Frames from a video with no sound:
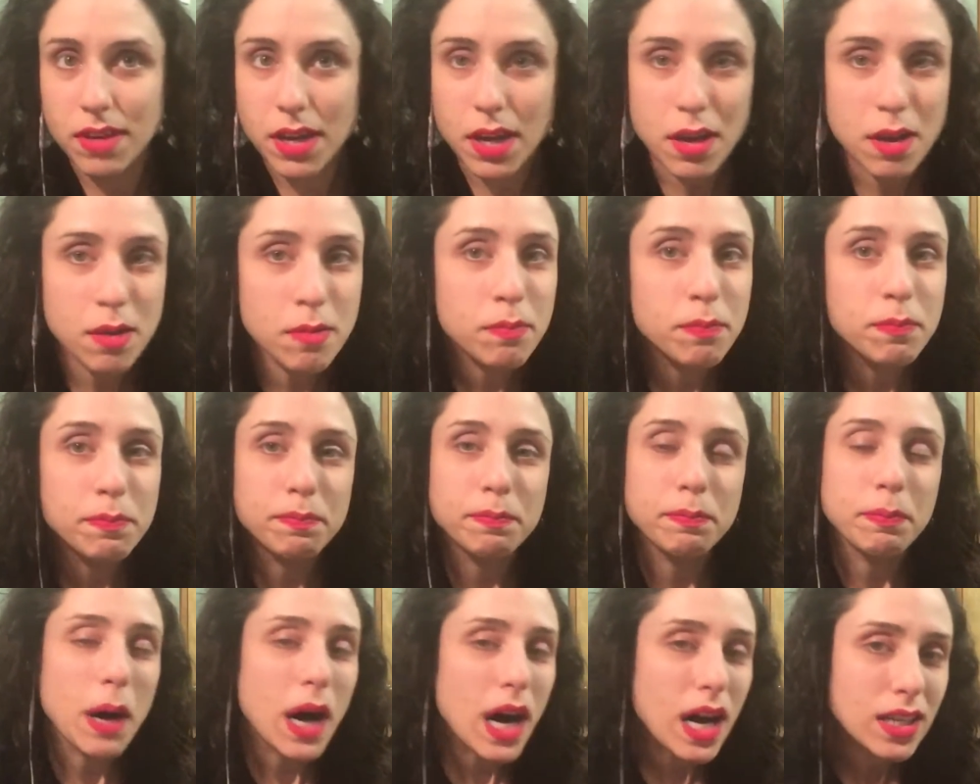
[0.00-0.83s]

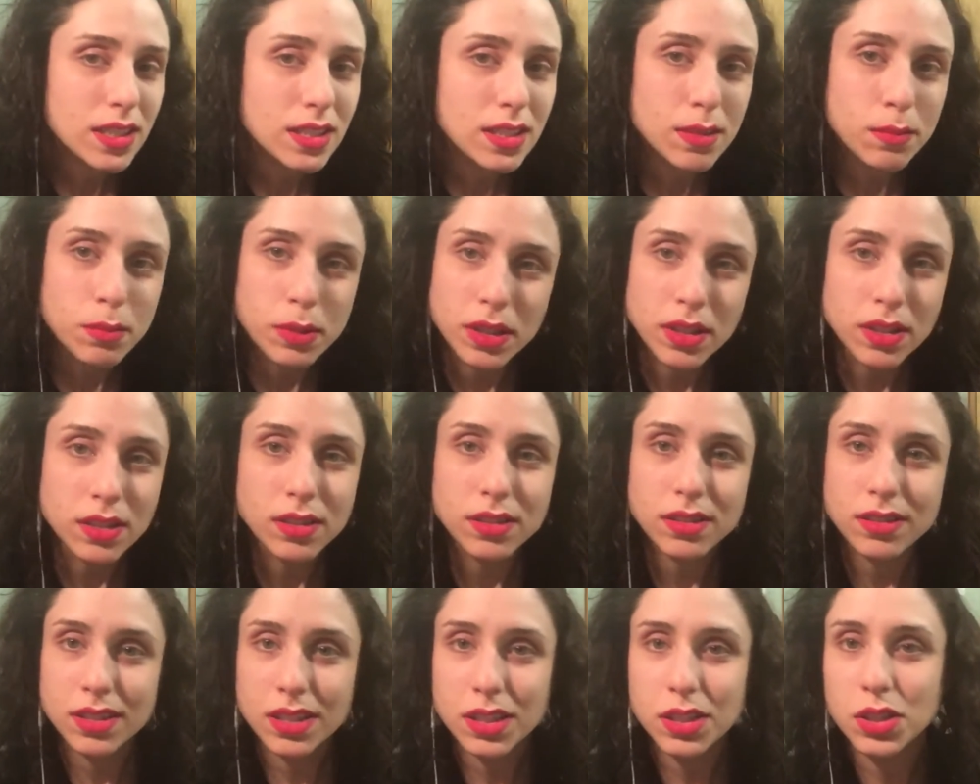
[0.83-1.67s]

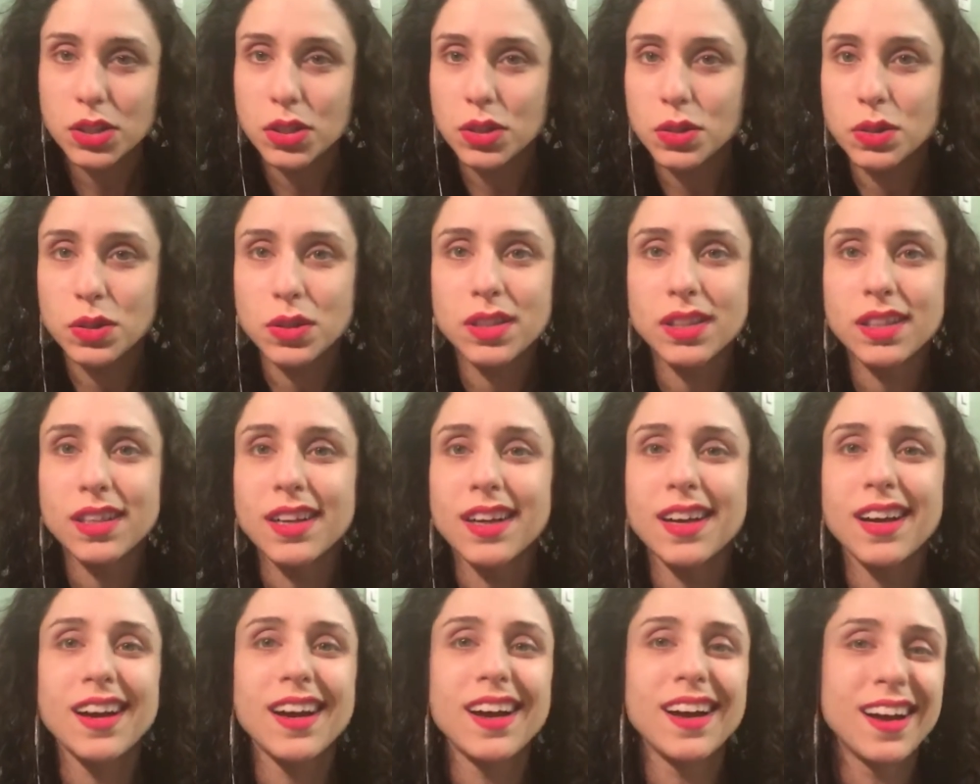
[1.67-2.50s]
impossible to do.
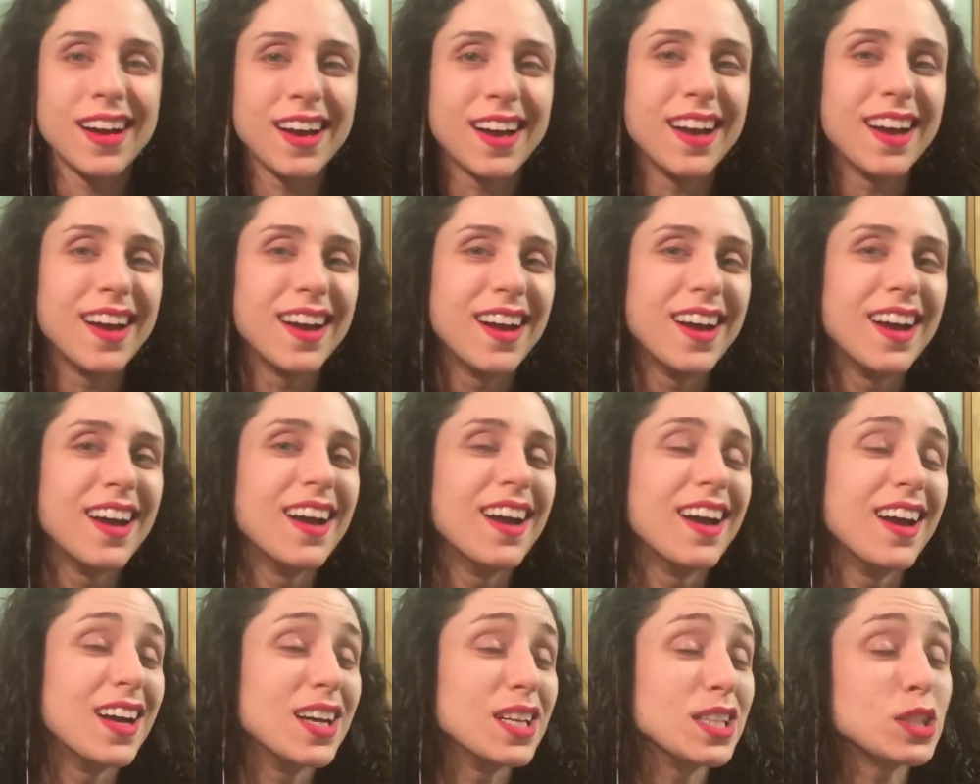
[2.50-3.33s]

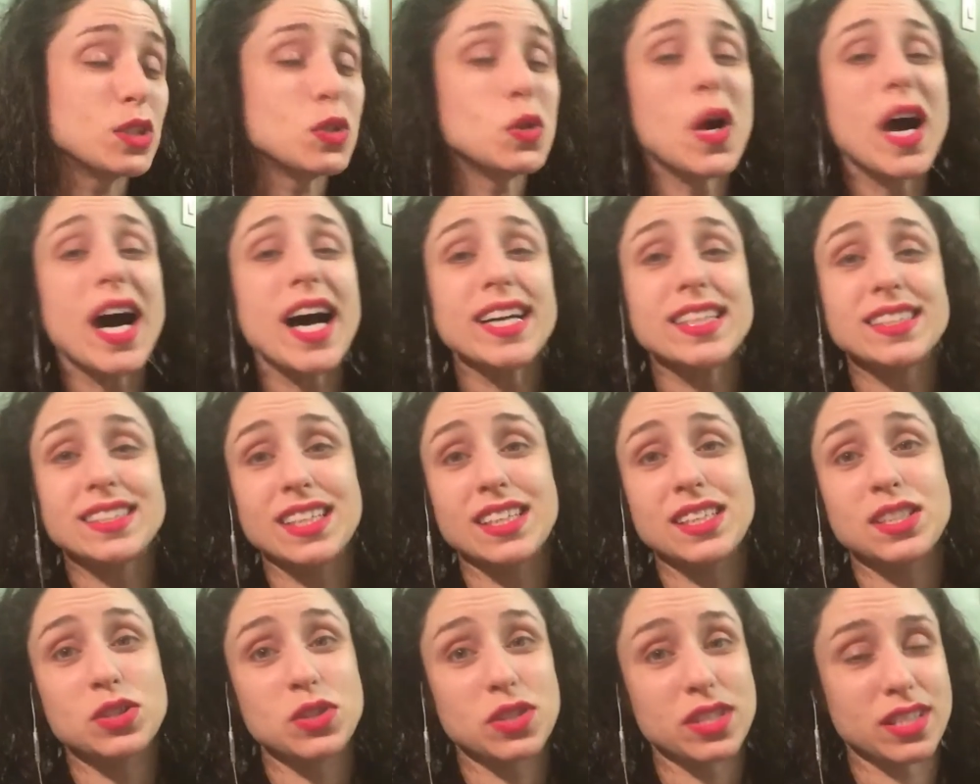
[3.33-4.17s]
Try to
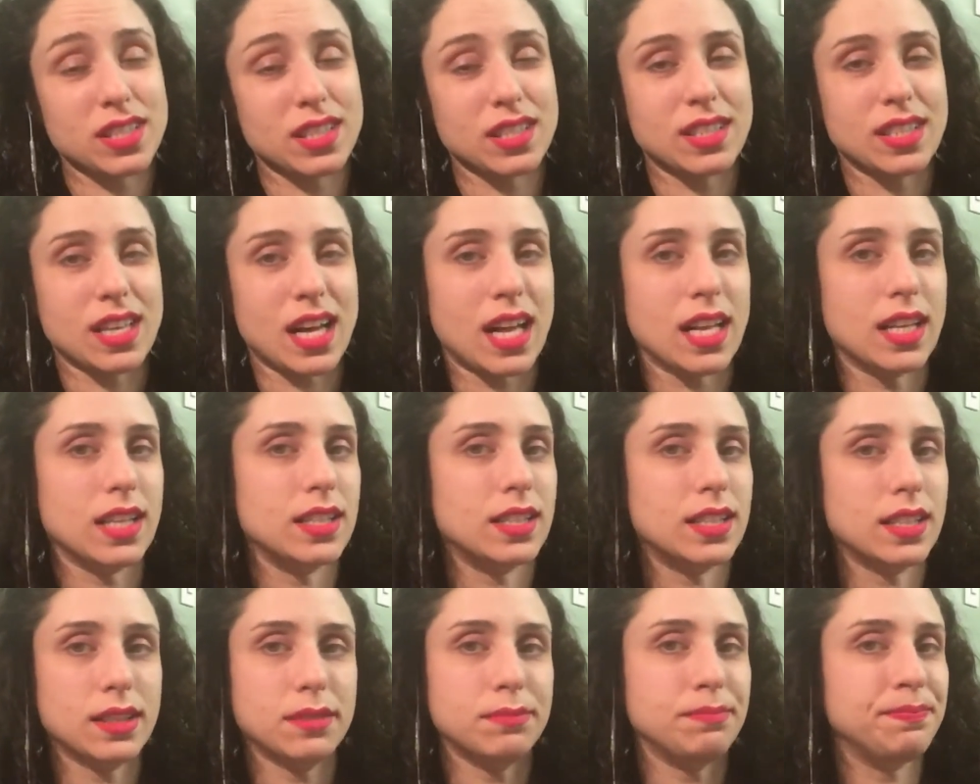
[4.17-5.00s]
undress a
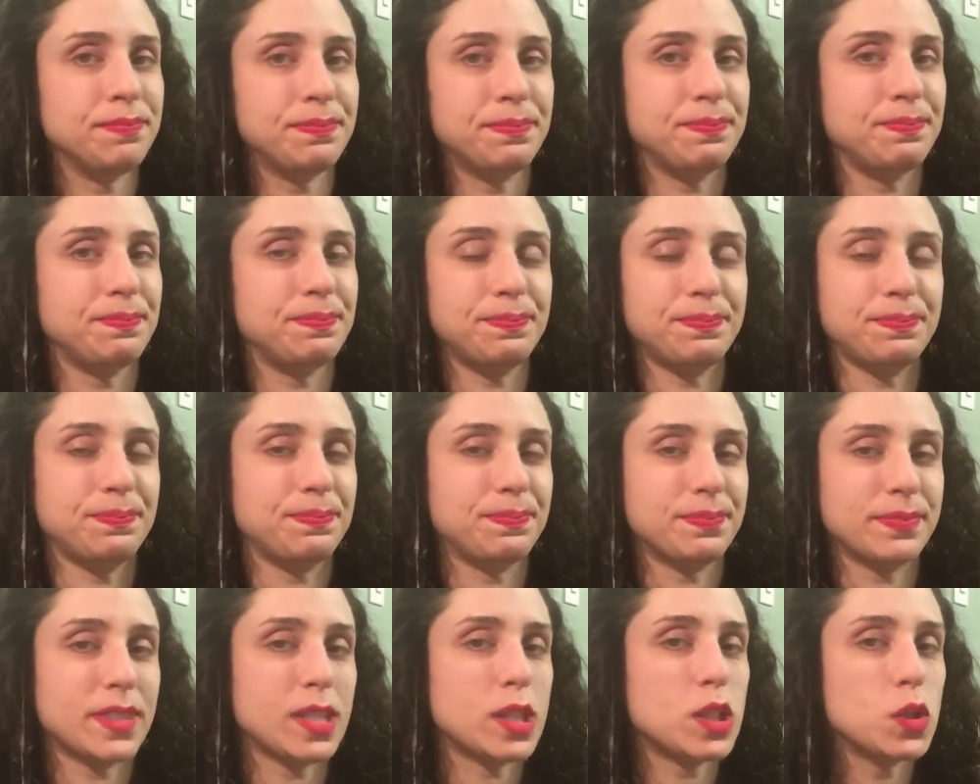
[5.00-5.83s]
salad.
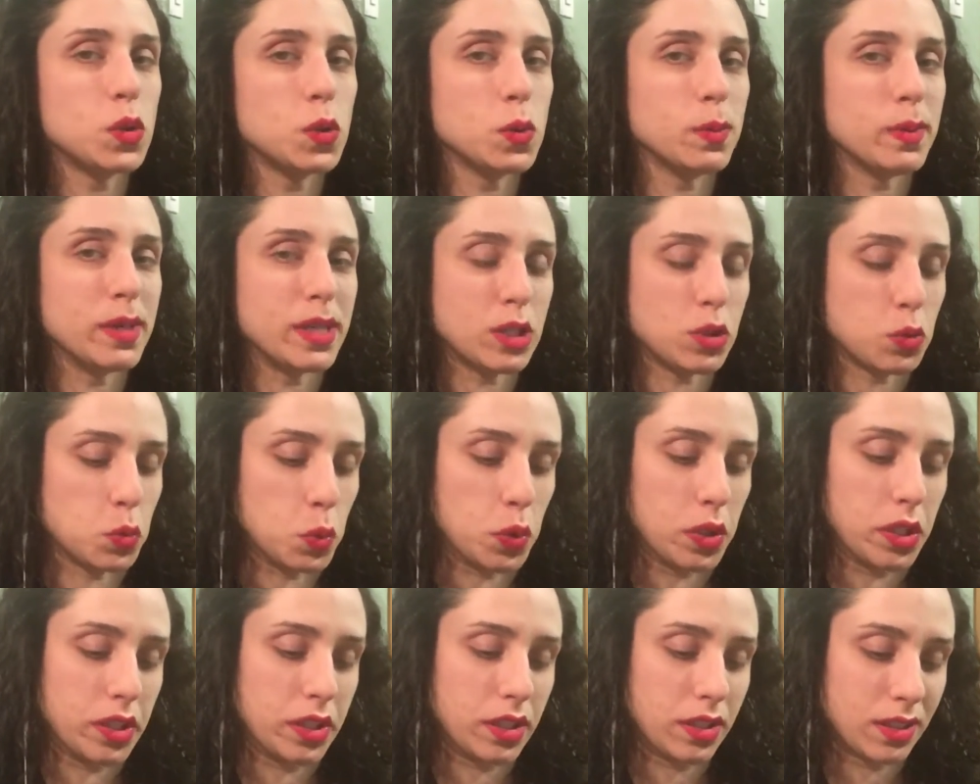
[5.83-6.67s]
Too much
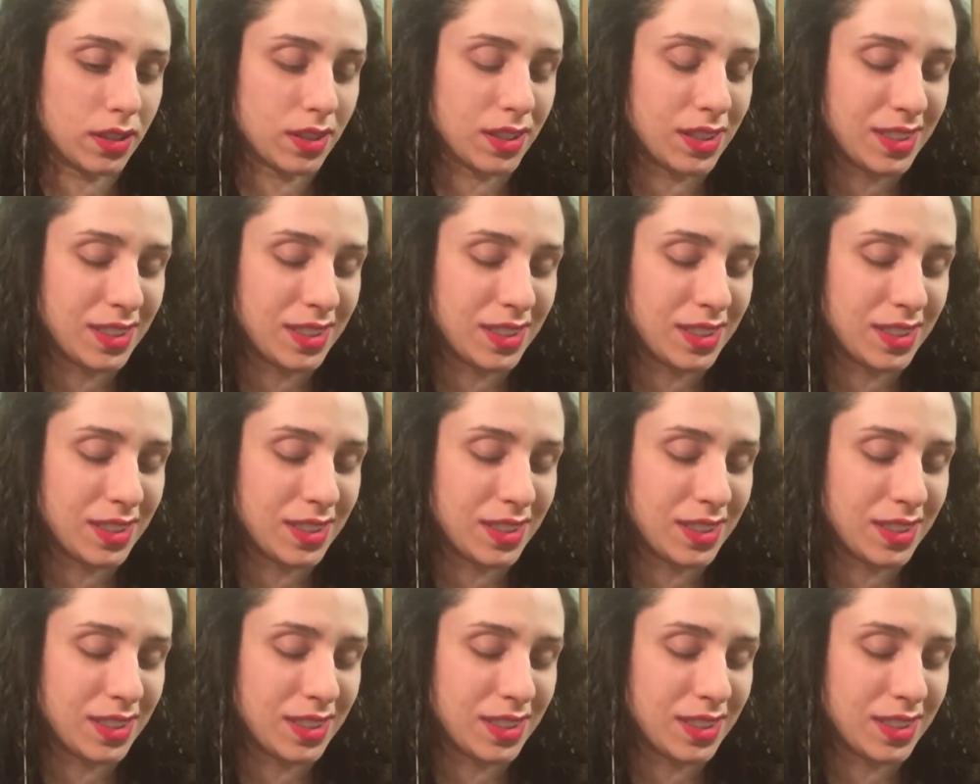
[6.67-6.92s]
work.